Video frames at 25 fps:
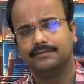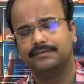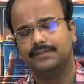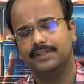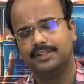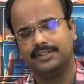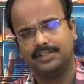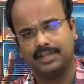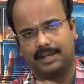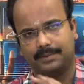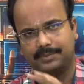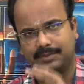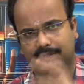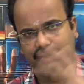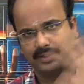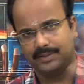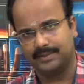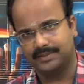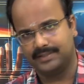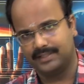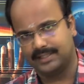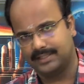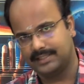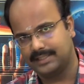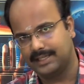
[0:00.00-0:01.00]
which
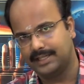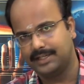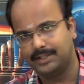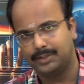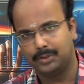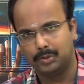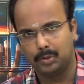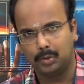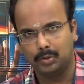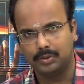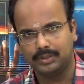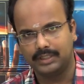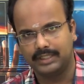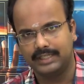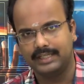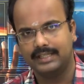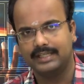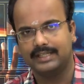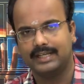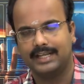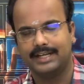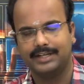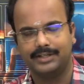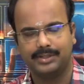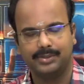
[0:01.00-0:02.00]
obscures the sun
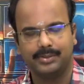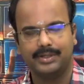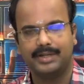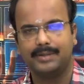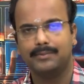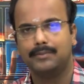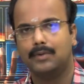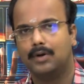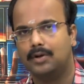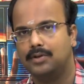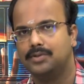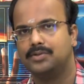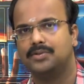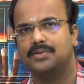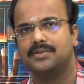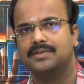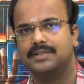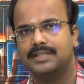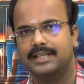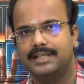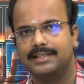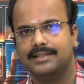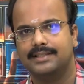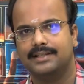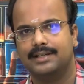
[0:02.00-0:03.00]
totally like during monsoon
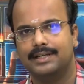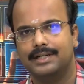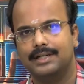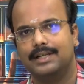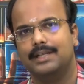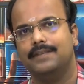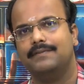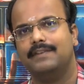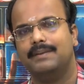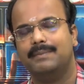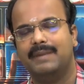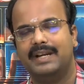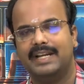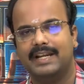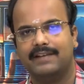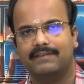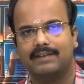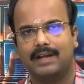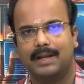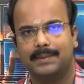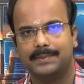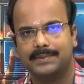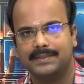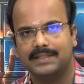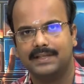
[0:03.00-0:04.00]
season and all we might
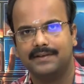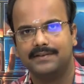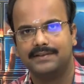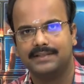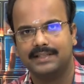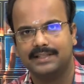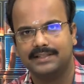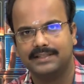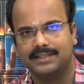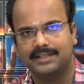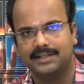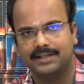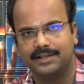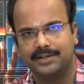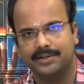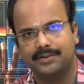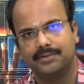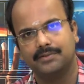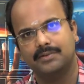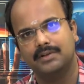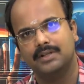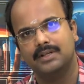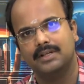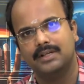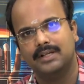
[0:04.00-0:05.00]
have observed such
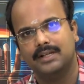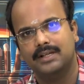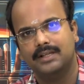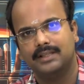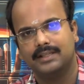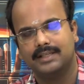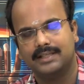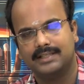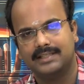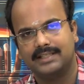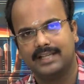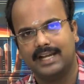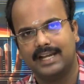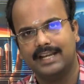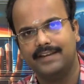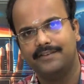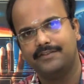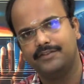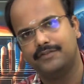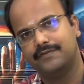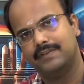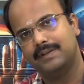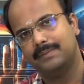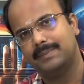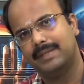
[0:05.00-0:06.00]
scenario. The sky
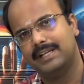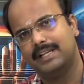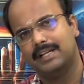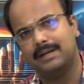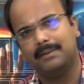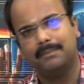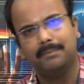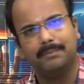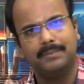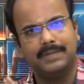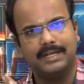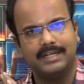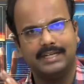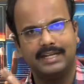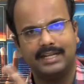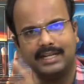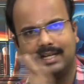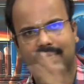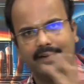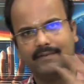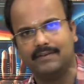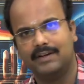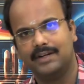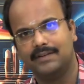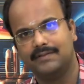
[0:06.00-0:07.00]
will be completely
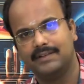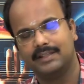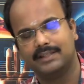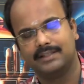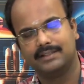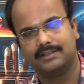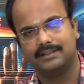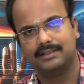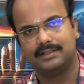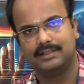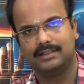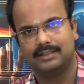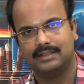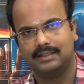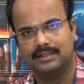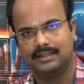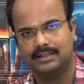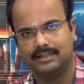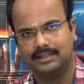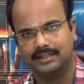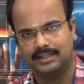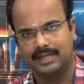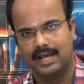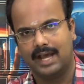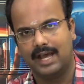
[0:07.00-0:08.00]
covered with
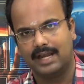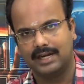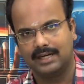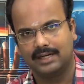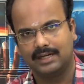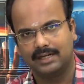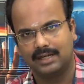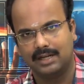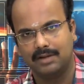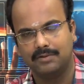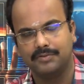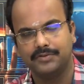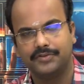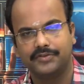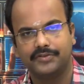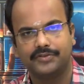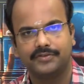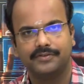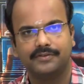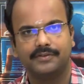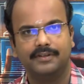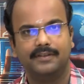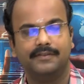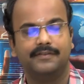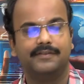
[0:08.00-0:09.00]
uh, dark
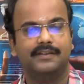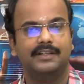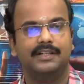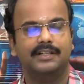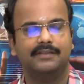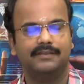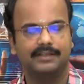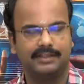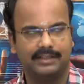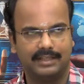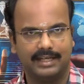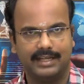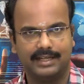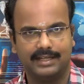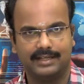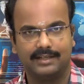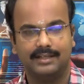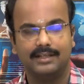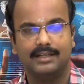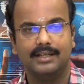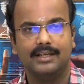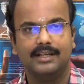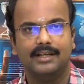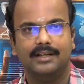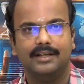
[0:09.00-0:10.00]
clouds filled with like
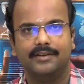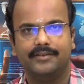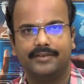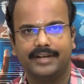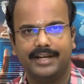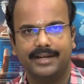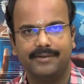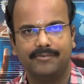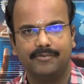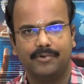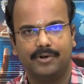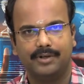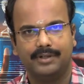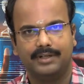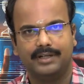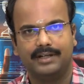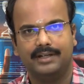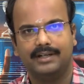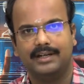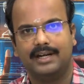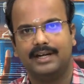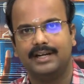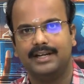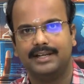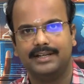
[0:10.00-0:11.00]

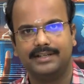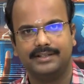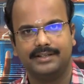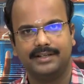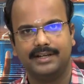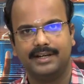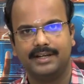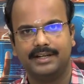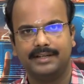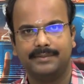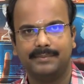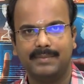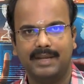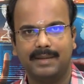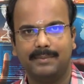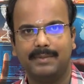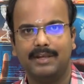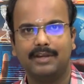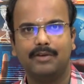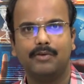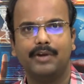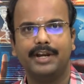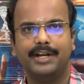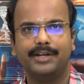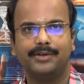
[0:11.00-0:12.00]
rainwater and it, it may
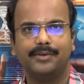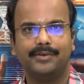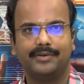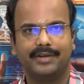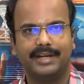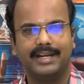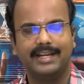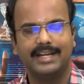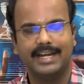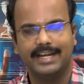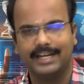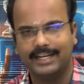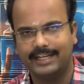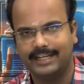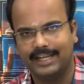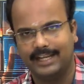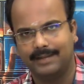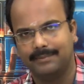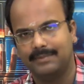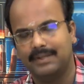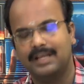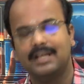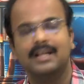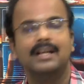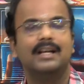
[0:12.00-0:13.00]
be going to rain
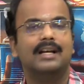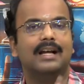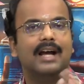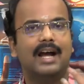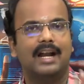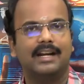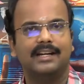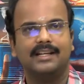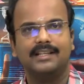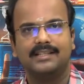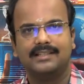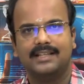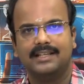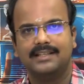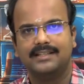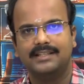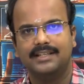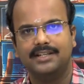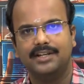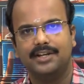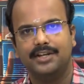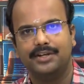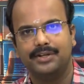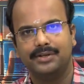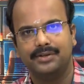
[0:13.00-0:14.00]
anytime. Under such
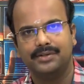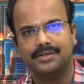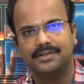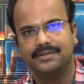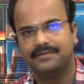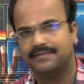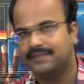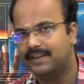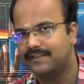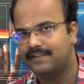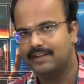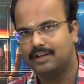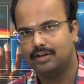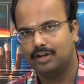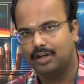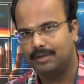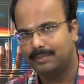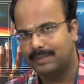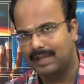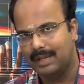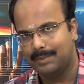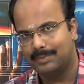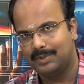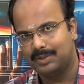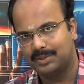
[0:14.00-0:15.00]
scenarios we will
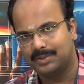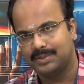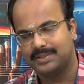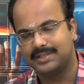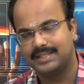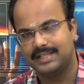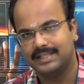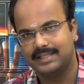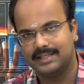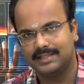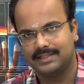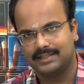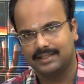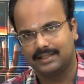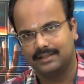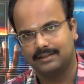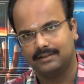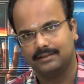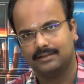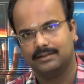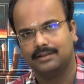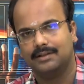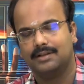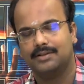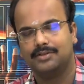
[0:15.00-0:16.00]
not be able to see the sun.
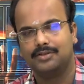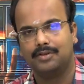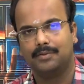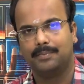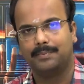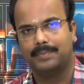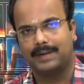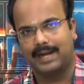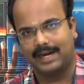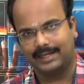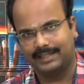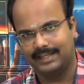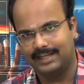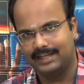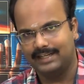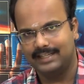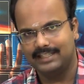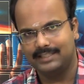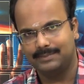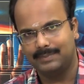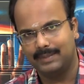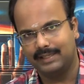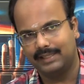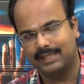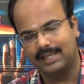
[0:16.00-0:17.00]
So
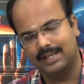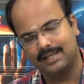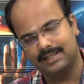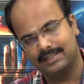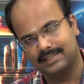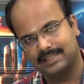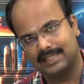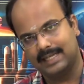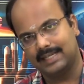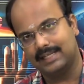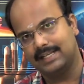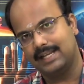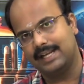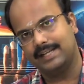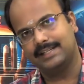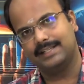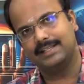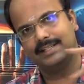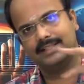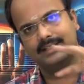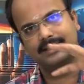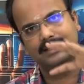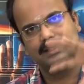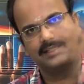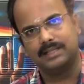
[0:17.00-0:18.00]
practically speaking sunlight
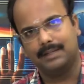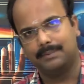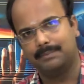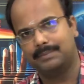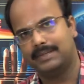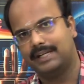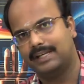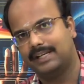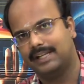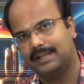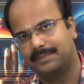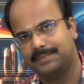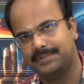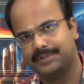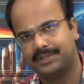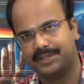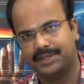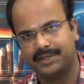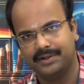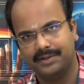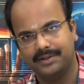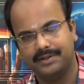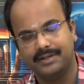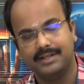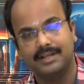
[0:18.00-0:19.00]
is completely
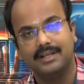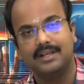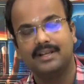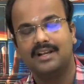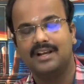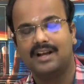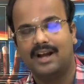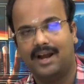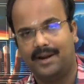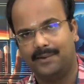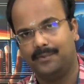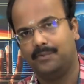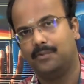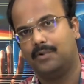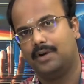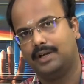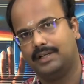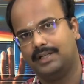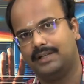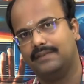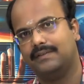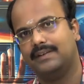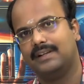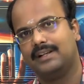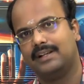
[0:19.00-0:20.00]
obscured and
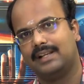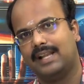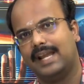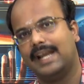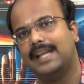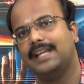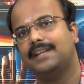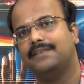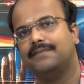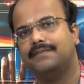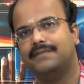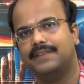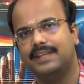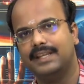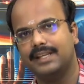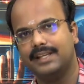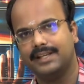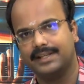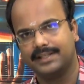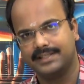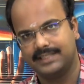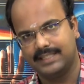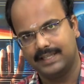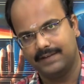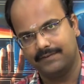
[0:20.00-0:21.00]
whatever light we
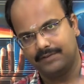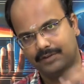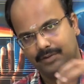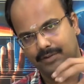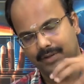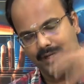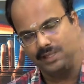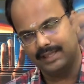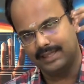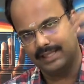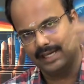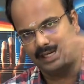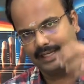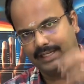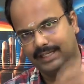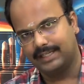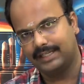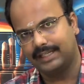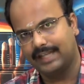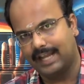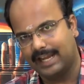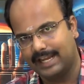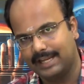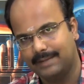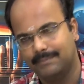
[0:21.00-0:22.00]
receive during
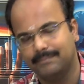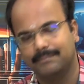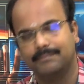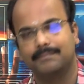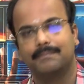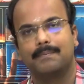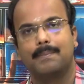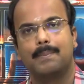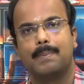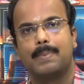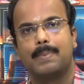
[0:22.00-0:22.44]
that time